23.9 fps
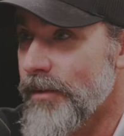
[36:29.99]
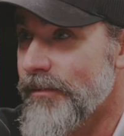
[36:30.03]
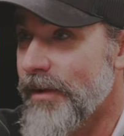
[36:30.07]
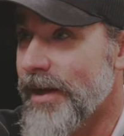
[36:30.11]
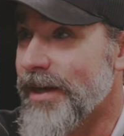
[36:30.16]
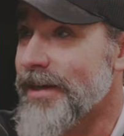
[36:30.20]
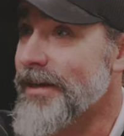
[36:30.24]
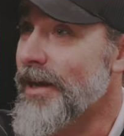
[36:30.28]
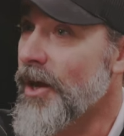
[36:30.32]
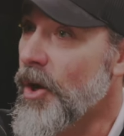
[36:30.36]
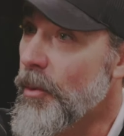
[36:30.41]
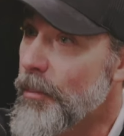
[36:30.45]
if I
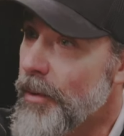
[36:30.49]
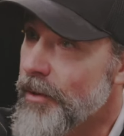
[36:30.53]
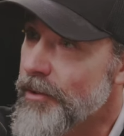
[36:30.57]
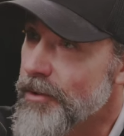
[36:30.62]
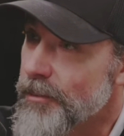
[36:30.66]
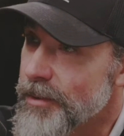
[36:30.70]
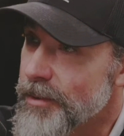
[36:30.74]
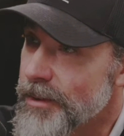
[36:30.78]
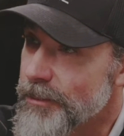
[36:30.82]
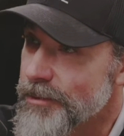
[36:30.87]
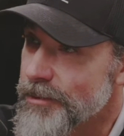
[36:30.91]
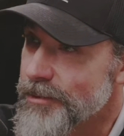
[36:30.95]
can help
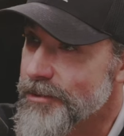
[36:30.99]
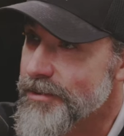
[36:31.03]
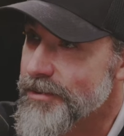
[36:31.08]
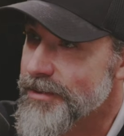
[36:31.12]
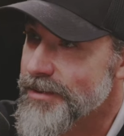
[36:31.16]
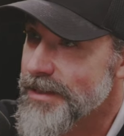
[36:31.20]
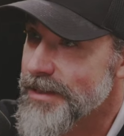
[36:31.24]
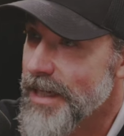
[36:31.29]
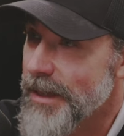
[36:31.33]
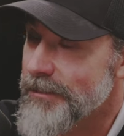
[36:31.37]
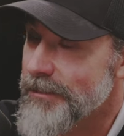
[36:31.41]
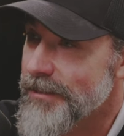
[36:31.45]
other people do the
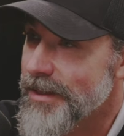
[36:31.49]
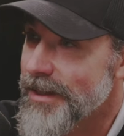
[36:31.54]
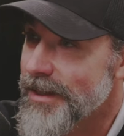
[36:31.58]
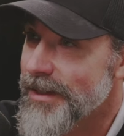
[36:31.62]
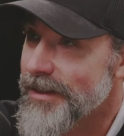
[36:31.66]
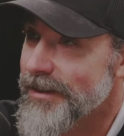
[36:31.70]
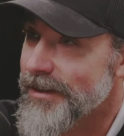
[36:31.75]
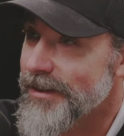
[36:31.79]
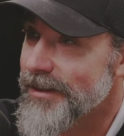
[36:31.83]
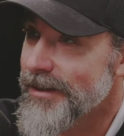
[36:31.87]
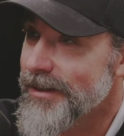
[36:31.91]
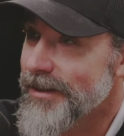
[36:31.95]
same
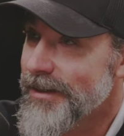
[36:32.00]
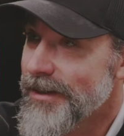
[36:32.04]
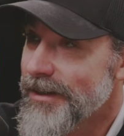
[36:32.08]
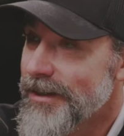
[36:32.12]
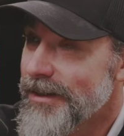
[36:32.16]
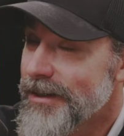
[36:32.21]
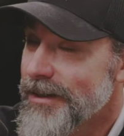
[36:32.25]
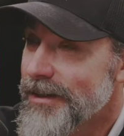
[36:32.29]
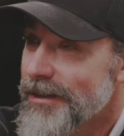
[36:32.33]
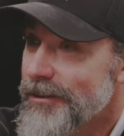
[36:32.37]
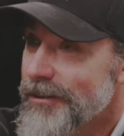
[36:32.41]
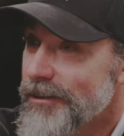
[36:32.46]
thing?
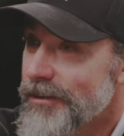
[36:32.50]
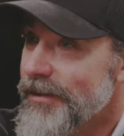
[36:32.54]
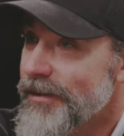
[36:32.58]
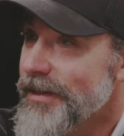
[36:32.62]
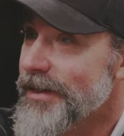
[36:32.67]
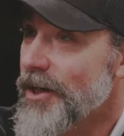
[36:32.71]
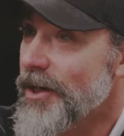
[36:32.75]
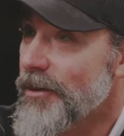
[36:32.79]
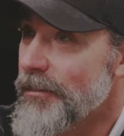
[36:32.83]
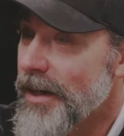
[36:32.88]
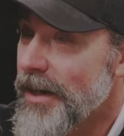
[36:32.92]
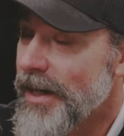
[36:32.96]
What if I
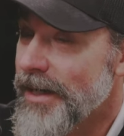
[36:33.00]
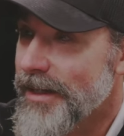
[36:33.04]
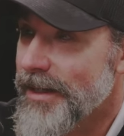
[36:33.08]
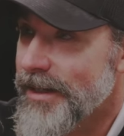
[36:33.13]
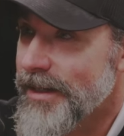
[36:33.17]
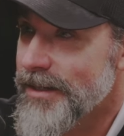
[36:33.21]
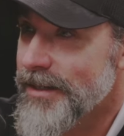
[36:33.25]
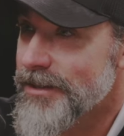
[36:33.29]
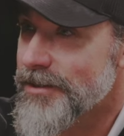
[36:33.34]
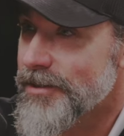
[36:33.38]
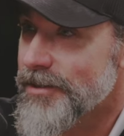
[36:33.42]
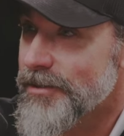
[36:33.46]
can help my
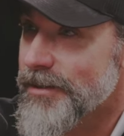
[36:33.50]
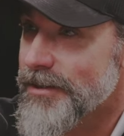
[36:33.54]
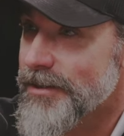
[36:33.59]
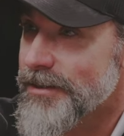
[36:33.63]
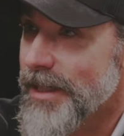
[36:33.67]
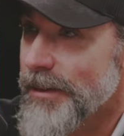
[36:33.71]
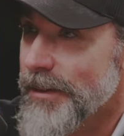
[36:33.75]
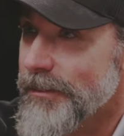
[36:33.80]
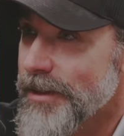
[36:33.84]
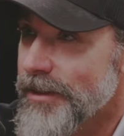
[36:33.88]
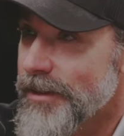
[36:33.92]
kids do the same